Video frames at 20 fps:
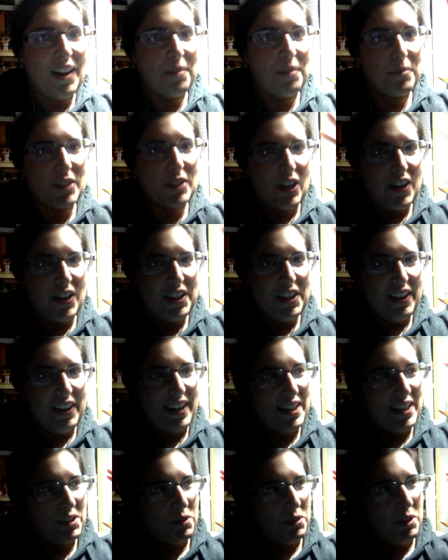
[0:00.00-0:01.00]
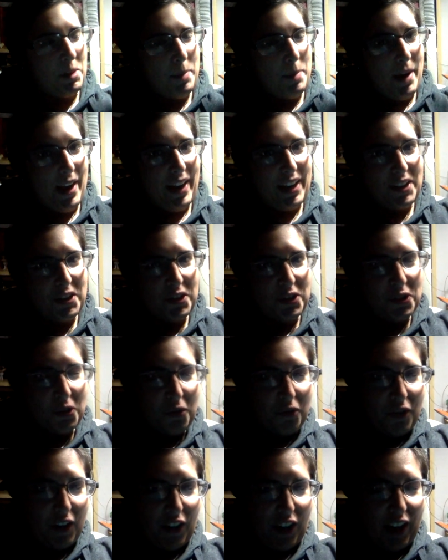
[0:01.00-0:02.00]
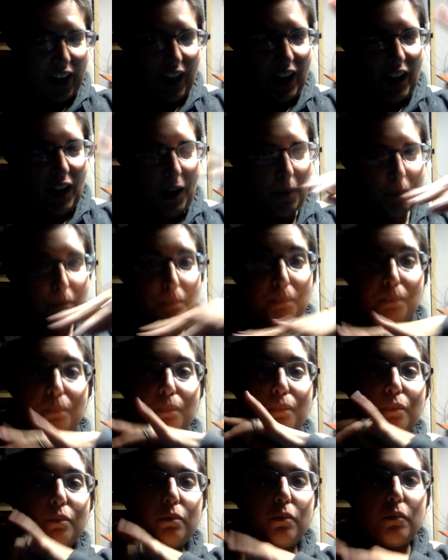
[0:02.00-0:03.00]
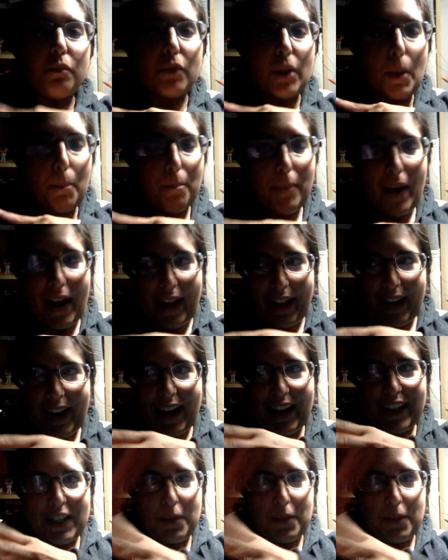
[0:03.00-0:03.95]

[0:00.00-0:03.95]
Sorry the lighting's really bad. I just don't feel like getting up. But I did